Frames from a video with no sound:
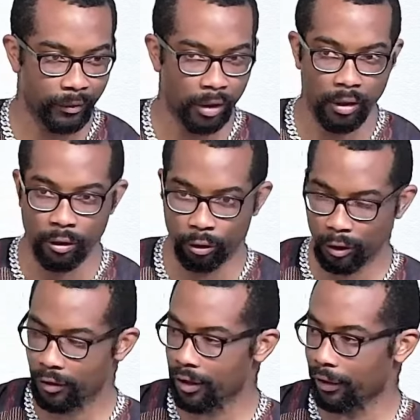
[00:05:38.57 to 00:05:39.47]

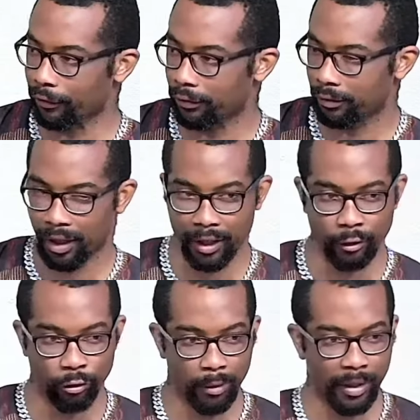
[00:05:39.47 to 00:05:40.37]
Joseph had a
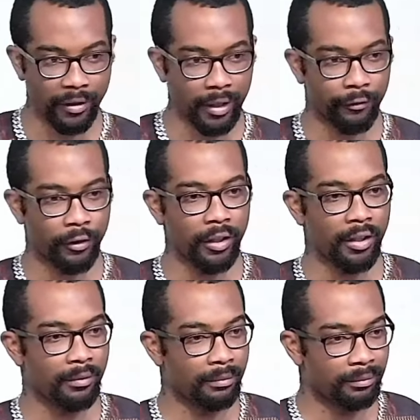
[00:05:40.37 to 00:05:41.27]
dream at seventeen.
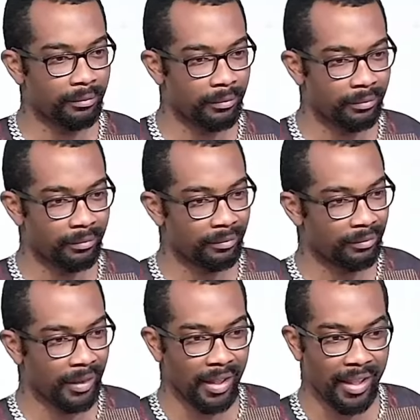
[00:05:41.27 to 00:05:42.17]

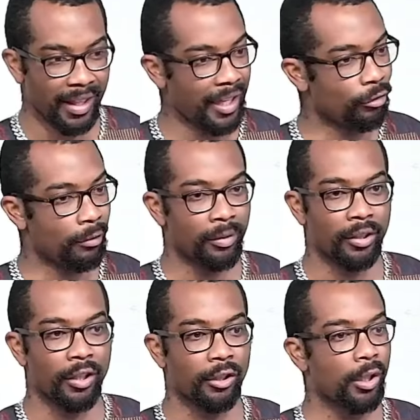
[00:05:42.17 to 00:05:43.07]
That dream did not
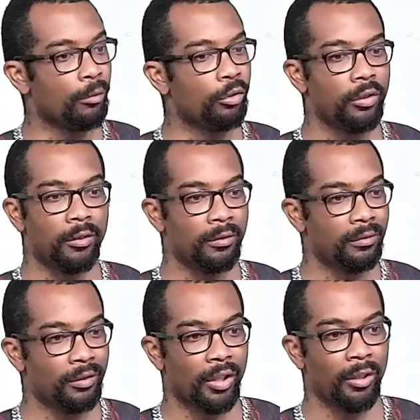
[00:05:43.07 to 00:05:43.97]
come true
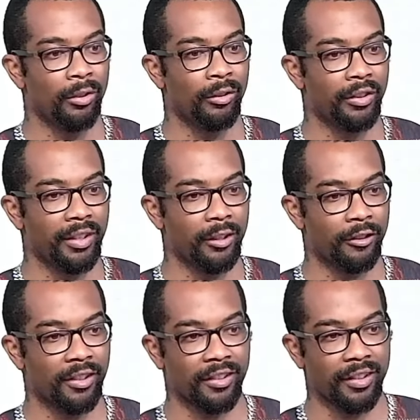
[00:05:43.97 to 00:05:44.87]
until he was in
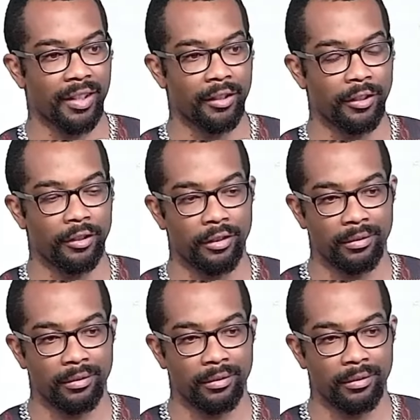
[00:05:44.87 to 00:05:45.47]
his thirties.